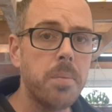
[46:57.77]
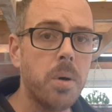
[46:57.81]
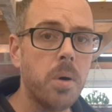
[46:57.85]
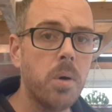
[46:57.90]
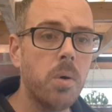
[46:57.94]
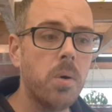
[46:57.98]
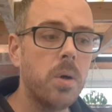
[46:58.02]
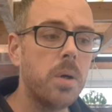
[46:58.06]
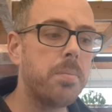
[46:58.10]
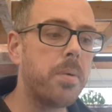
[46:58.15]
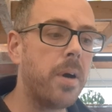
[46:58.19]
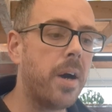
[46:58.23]

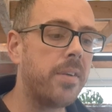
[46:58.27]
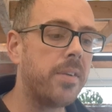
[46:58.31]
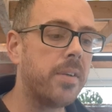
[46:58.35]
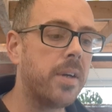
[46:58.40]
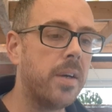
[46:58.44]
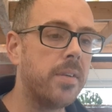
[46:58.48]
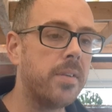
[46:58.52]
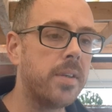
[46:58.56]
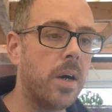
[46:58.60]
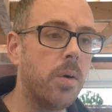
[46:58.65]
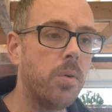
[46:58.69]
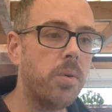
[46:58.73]
put all the
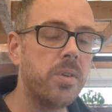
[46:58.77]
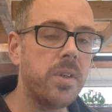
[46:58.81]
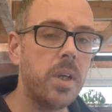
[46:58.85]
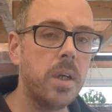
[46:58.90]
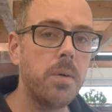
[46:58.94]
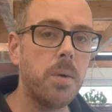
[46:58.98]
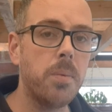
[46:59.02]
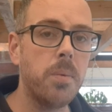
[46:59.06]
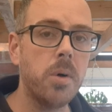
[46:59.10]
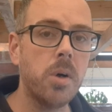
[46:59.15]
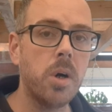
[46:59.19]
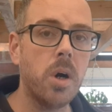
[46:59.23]
brassicas out,
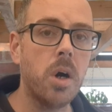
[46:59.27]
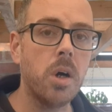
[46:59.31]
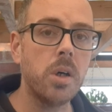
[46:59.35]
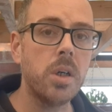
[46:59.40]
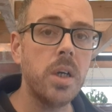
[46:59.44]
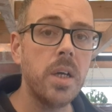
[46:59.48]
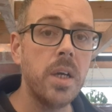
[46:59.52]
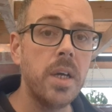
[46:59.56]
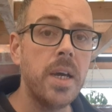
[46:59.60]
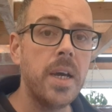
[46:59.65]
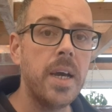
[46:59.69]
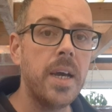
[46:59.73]
see what we've
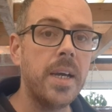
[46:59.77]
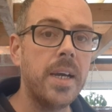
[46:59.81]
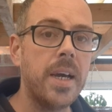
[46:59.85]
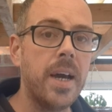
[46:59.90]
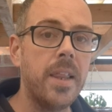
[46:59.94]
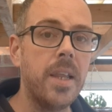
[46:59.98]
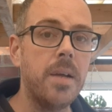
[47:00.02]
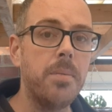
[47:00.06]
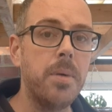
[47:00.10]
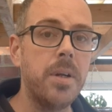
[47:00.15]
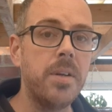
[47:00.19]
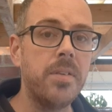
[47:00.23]
got, and
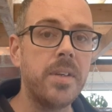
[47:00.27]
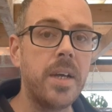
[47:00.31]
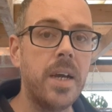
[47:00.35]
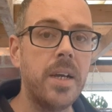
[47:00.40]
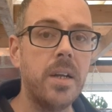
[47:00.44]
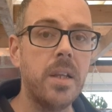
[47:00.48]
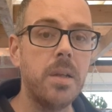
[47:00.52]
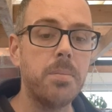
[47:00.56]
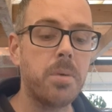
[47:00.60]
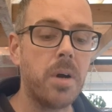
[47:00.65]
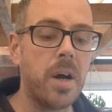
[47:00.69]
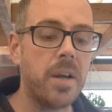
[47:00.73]
get them
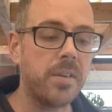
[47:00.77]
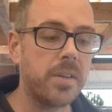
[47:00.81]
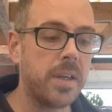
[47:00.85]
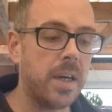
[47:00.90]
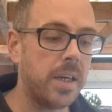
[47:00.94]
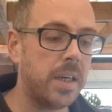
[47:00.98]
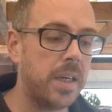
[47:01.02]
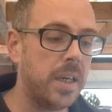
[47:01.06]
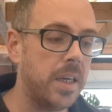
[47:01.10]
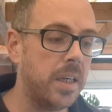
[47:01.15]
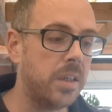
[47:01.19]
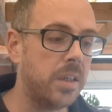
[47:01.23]
inside of the brassica